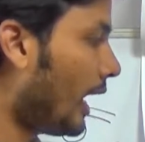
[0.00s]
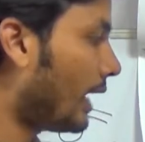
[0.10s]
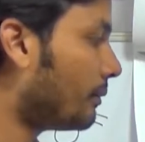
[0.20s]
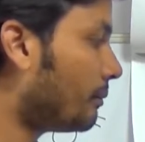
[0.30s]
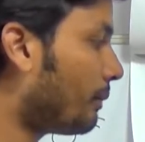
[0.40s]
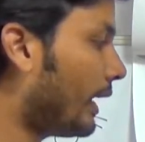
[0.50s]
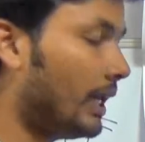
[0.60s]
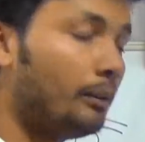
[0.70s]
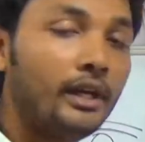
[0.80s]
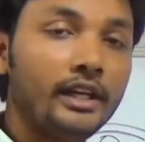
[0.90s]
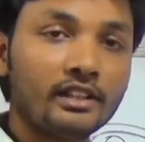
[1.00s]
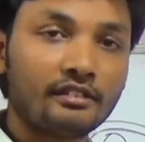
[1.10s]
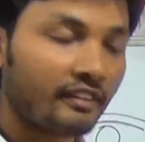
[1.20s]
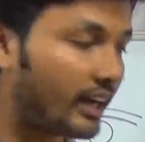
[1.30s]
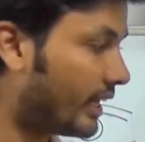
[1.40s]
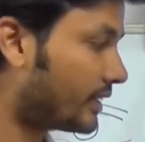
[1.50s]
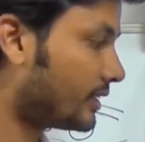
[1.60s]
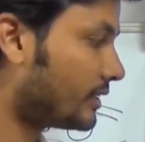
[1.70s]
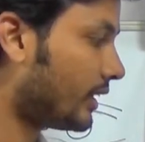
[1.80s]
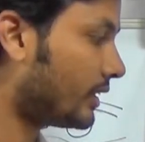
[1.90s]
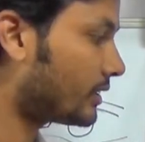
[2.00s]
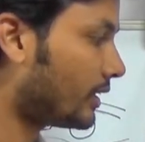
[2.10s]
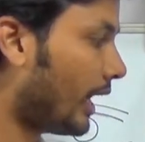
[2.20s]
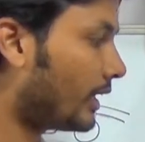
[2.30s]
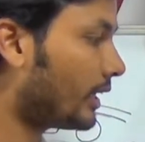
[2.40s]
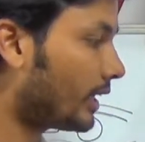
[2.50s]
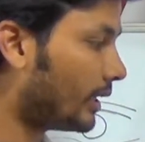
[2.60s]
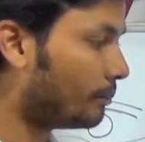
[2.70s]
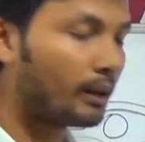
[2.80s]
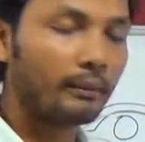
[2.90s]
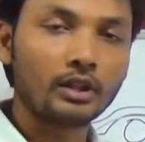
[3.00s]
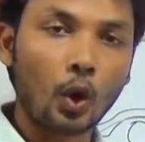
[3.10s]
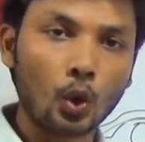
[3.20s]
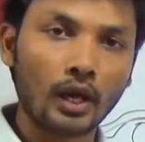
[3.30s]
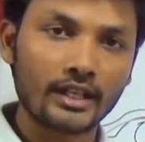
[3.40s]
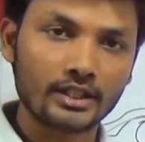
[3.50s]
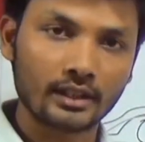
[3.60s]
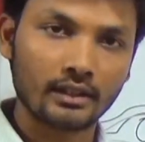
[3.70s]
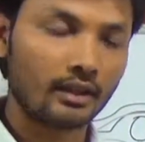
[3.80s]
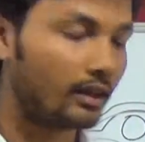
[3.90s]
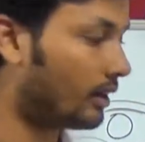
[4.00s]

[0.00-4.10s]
And by eliminating the fan accessories, and they can implement the whole hybrid